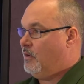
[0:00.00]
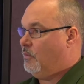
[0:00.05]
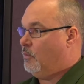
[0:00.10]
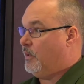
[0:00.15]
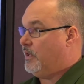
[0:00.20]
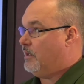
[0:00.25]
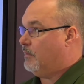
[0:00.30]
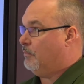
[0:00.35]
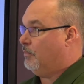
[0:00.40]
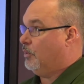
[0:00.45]

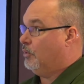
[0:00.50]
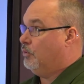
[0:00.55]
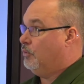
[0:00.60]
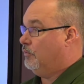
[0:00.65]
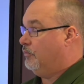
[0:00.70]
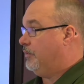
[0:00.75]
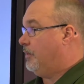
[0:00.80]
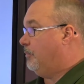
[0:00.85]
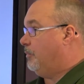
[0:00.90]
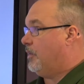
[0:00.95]
we
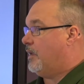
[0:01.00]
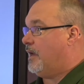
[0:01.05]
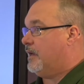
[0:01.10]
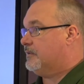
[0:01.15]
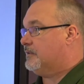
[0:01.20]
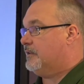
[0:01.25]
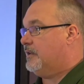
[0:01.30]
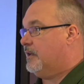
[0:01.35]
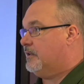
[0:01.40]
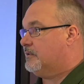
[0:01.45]
improve the
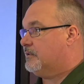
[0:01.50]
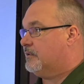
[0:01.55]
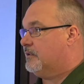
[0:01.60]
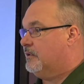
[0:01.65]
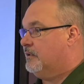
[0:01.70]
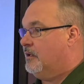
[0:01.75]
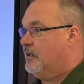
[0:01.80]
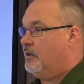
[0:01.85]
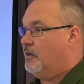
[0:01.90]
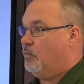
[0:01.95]
process.
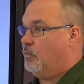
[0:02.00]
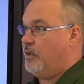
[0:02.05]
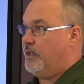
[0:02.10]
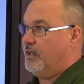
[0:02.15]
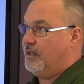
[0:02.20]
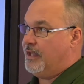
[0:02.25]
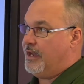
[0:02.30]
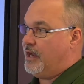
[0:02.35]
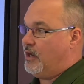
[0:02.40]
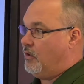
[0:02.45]
We
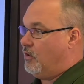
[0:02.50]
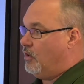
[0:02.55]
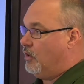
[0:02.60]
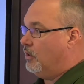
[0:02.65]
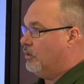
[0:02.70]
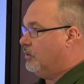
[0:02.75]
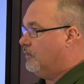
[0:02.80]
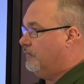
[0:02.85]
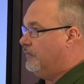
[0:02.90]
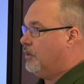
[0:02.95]
allow
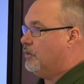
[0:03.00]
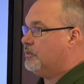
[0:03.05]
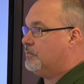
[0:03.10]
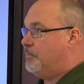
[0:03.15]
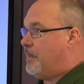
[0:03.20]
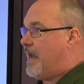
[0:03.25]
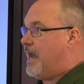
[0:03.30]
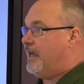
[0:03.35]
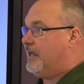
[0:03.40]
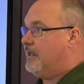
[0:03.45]
all of those
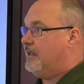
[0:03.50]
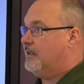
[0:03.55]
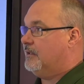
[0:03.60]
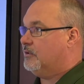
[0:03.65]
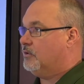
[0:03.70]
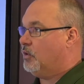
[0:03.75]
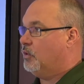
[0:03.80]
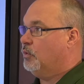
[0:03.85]
back end